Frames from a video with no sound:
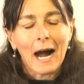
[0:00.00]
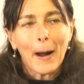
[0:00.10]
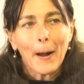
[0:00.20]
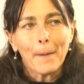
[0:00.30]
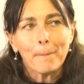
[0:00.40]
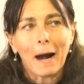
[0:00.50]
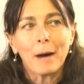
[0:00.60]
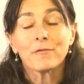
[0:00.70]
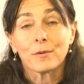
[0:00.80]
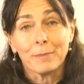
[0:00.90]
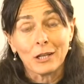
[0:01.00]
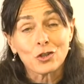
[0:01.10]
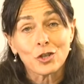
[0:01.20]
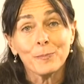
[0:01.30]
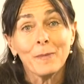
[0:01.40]
I'm from
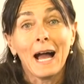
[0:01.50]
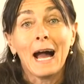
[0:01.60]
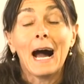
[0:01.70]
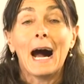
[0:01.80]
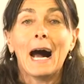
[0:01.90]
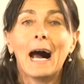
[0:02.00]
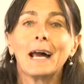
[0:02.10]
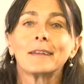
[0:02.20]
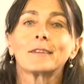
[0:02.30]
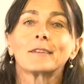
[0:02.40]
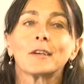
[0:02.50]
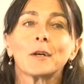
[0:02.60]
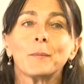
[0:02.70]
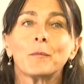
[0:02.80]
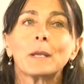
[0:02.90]
Belgium, and
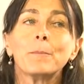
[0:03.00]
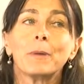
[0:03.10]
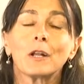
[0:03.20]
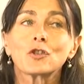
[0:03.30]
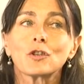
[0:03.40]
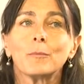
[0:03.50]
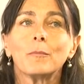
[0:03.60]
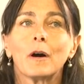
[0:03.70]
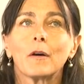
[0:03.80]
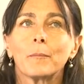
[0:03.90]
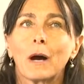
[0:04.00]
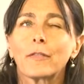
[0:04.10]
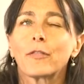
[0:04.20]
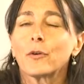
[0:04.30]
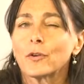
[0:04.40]
in Belgium
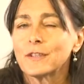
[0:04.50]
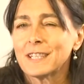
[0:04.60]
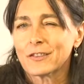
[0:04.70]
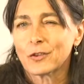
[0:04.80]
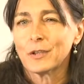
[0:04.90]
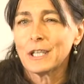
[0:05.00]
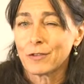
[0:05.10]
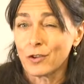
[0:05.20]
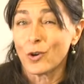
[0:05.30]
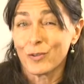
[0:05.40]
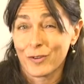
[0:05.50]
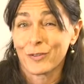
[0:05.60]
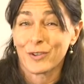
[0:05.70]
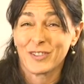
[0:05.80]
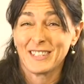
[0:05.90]
about 30 years ago, even over
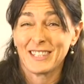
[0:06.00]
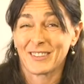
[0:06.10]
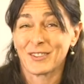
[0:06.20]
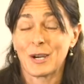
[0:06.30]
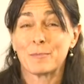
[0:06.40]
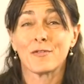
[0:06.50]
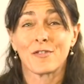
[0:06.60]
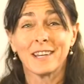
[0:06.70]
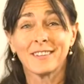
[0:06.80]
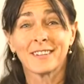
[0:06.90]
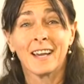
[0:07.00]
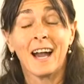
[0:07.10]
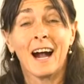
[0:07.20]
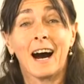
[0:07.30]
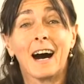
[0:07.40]
30 years ago I'm afraid,
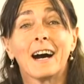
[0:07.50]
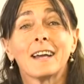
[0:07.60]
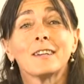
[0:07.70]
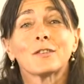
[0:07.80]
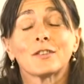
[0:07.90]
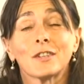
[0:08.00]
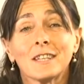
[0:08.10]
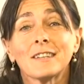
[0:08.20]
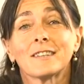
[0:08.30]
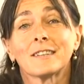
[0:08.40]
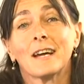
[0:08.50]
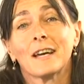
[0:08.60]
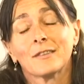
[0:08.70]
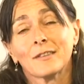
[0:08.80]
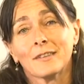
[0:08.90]
I studied
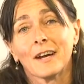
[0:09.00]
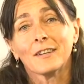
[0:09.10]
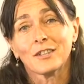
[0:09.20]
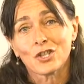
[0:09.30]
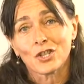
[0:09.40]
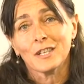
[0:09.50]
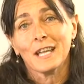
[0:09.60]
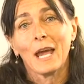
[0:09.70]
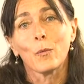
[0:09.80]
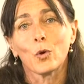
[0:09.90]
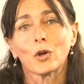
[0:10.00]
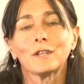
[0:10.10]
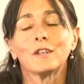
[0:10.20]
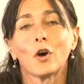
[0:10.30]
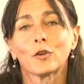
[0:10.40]
as a dietitian and worked
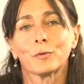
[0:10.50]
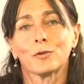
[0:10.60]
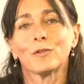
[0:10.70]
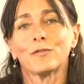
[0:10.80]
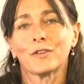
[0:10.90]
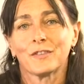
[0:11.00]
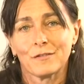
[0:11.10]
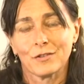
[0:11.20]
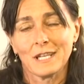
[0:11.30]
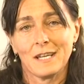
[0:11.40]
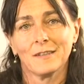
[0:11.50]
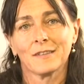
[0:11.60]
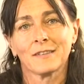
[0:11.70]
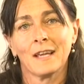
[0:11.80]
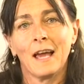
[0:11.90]
in the hospital for several
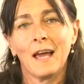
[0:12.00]
years.